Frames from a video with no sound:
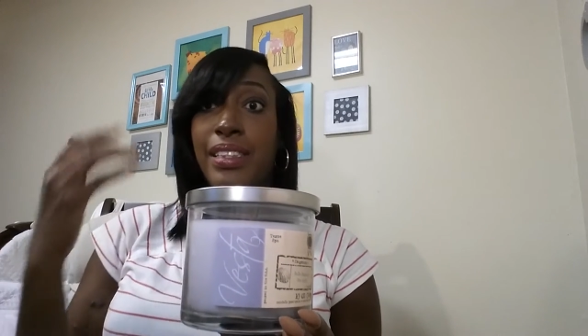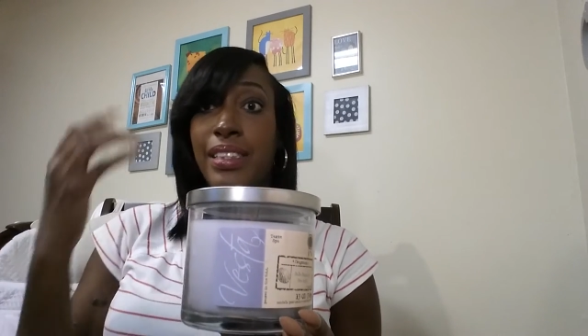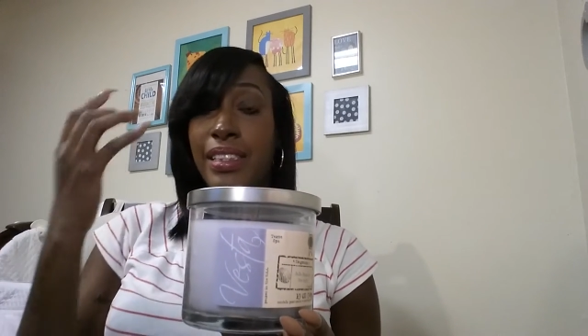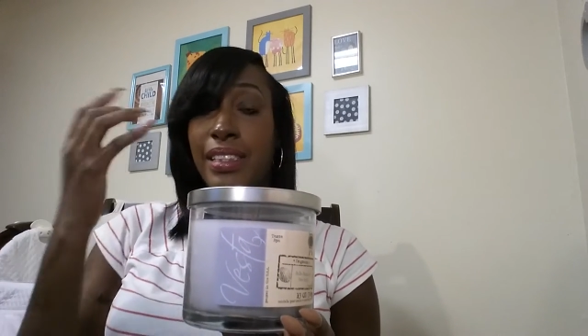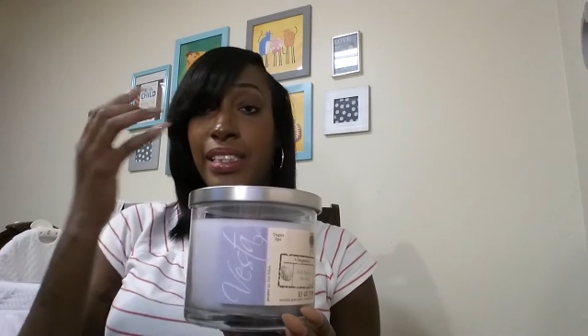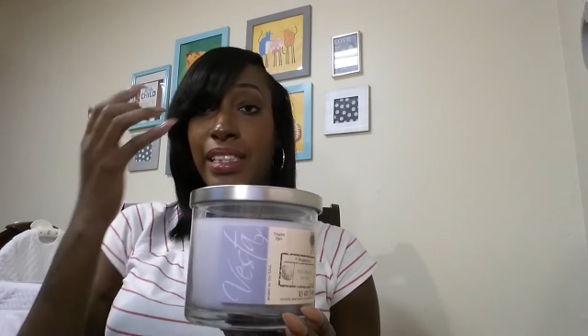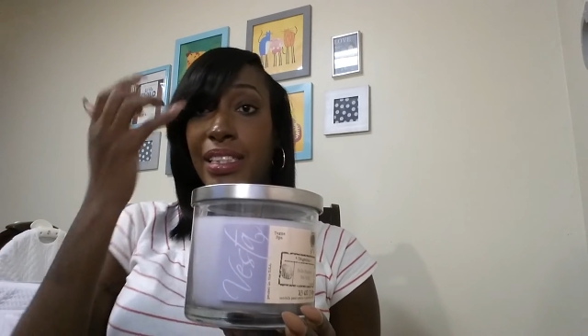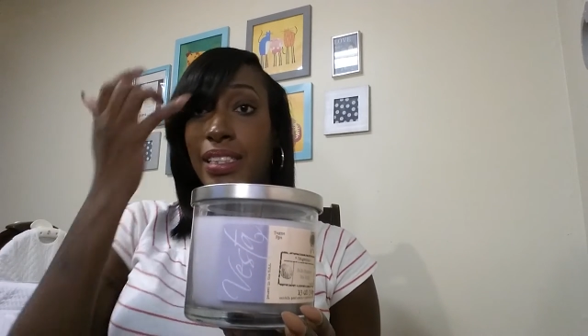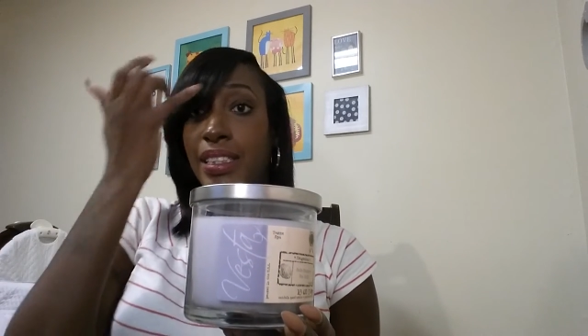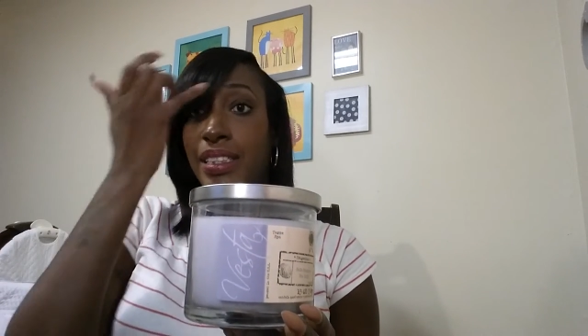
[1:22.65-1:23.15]
to
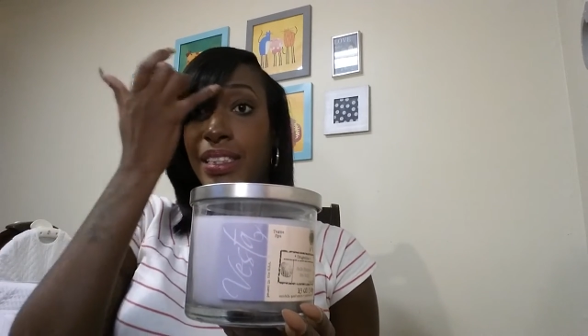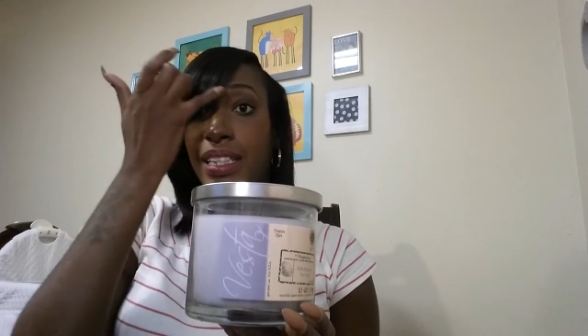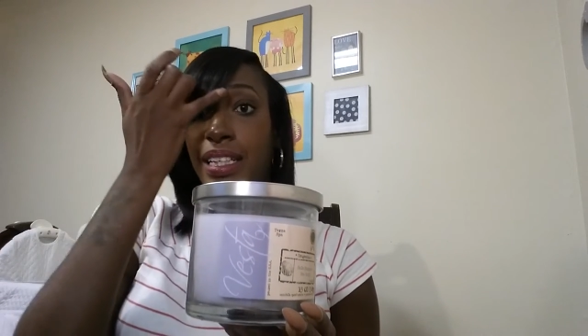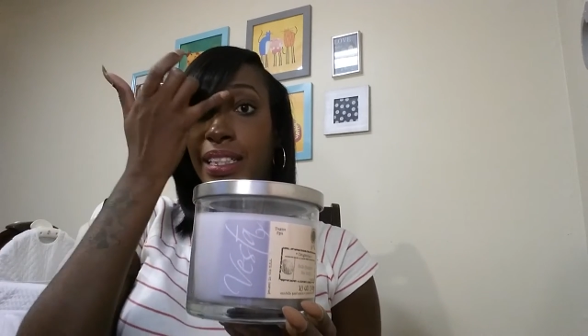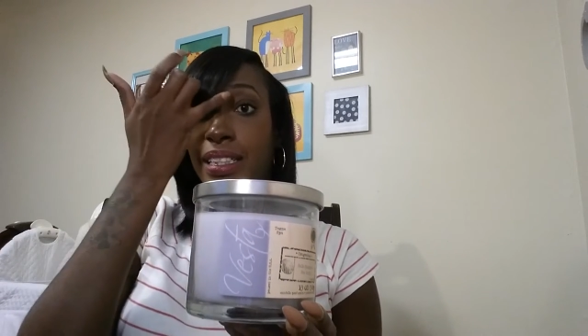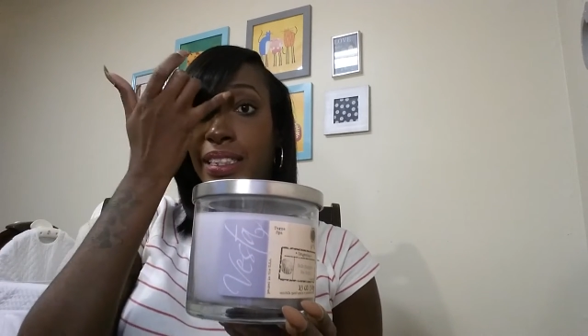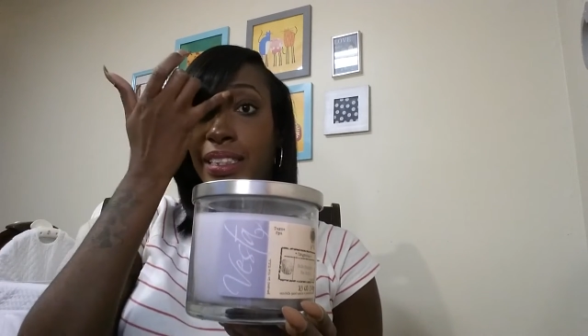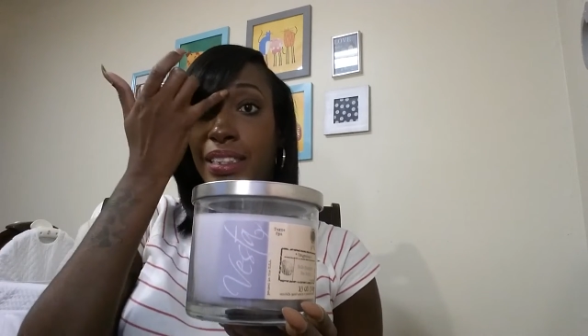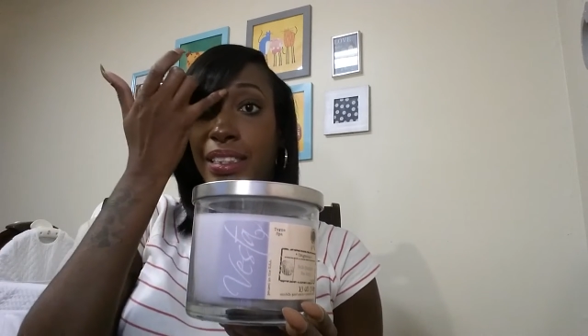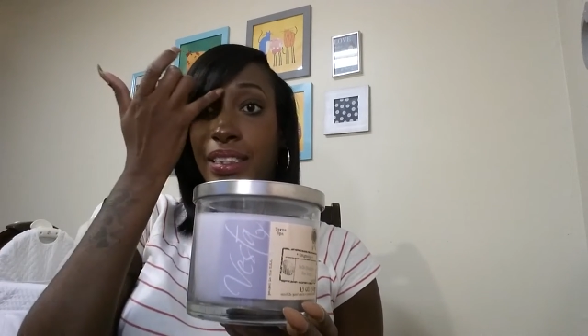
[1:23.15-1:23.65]
scents because I
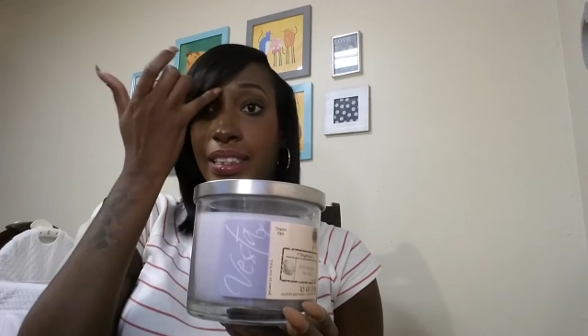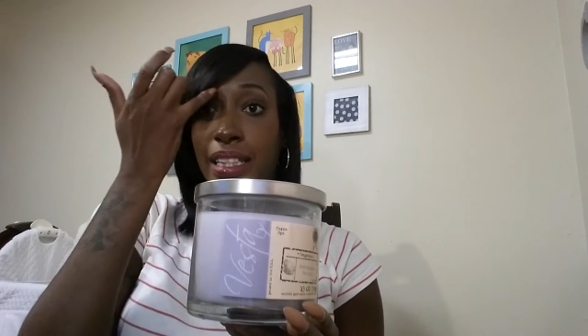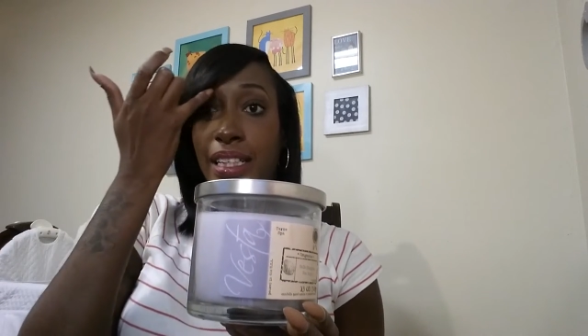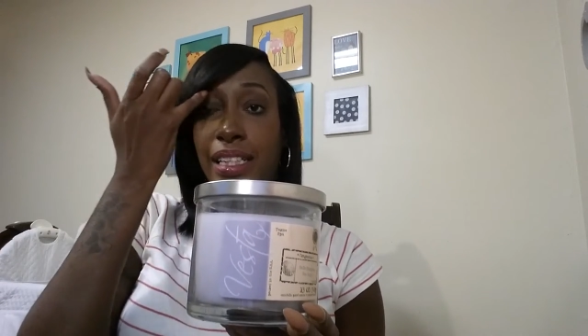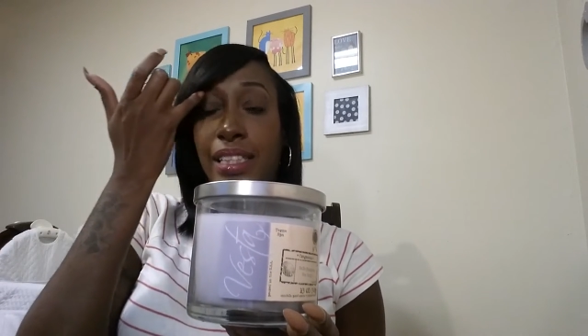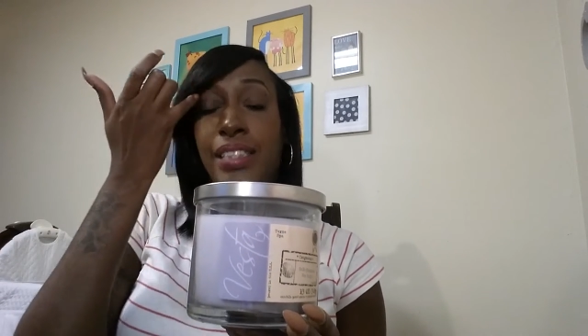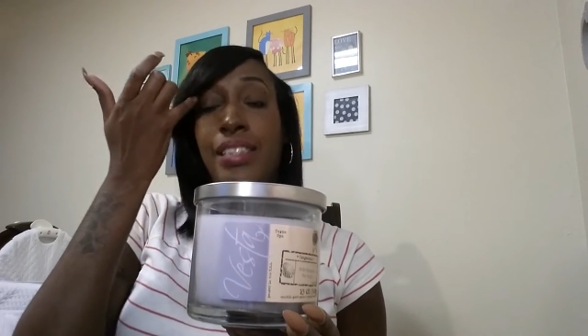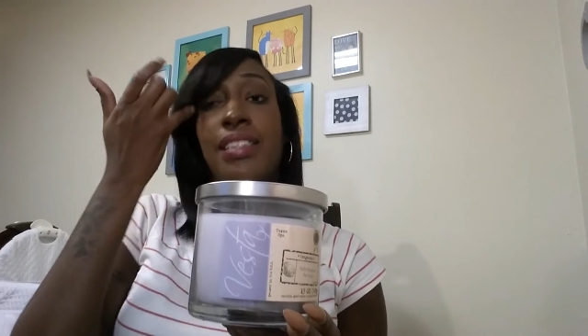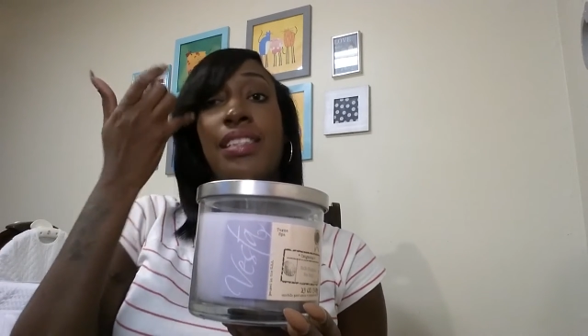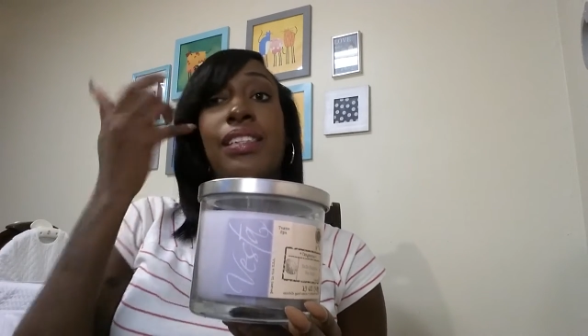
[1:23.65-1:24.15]
couldn't
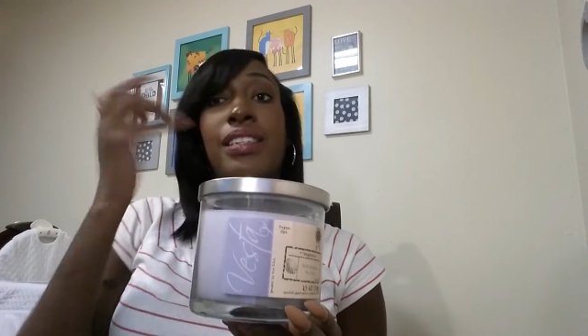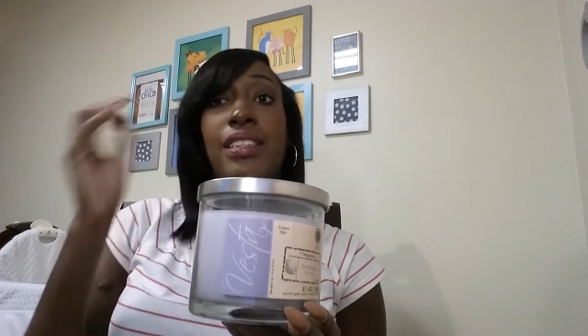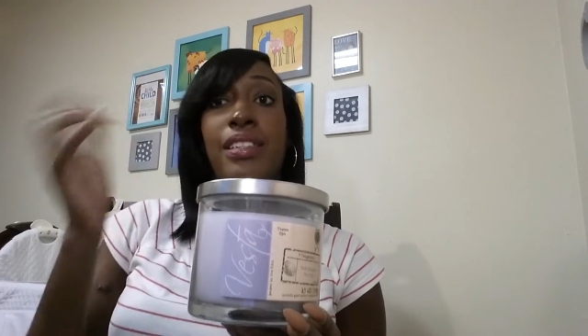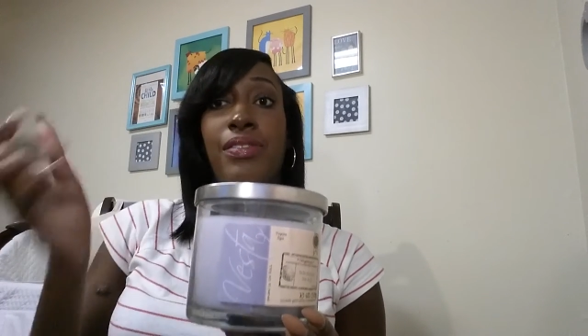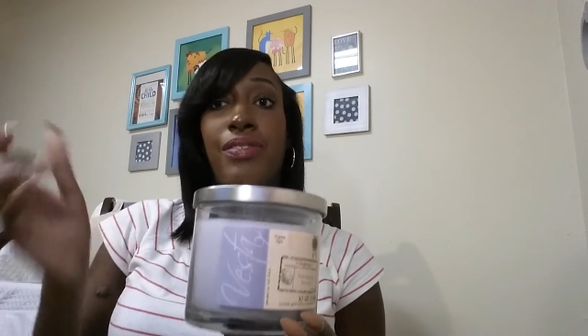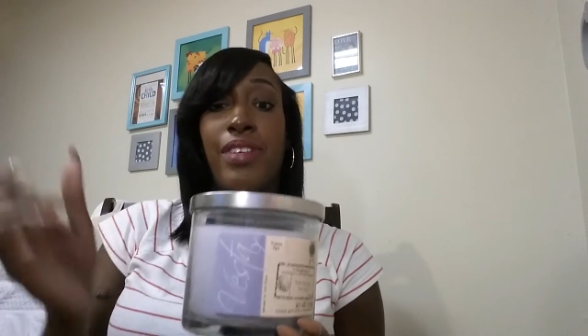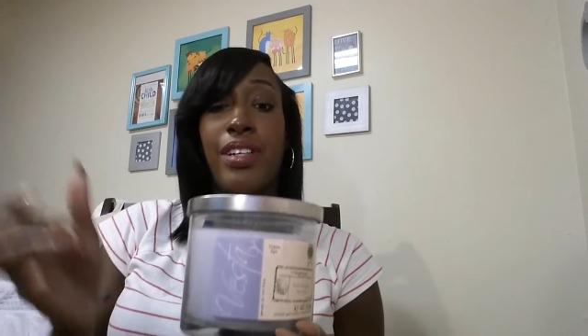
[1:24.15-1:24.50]
stand scents at